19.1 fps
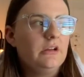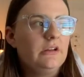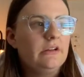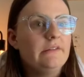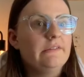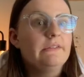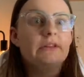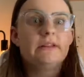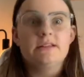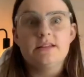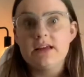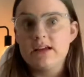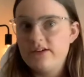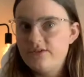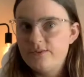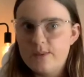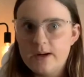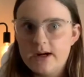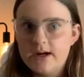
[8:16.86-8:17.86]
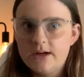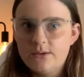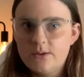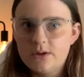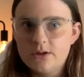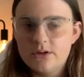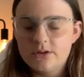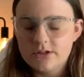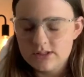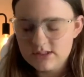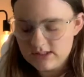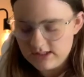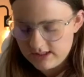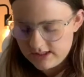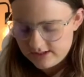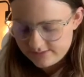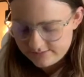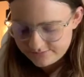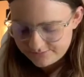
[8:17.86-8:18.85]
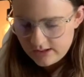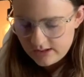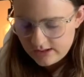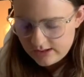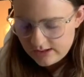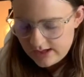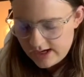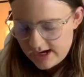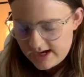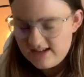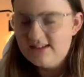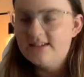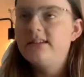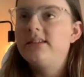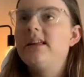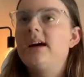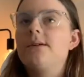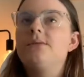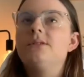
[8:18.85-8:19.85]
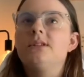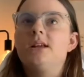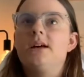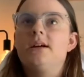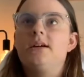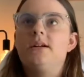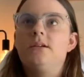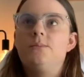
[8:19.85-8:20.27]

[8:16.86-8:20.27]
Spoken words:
for the sake of buying one, honestly. And that was like,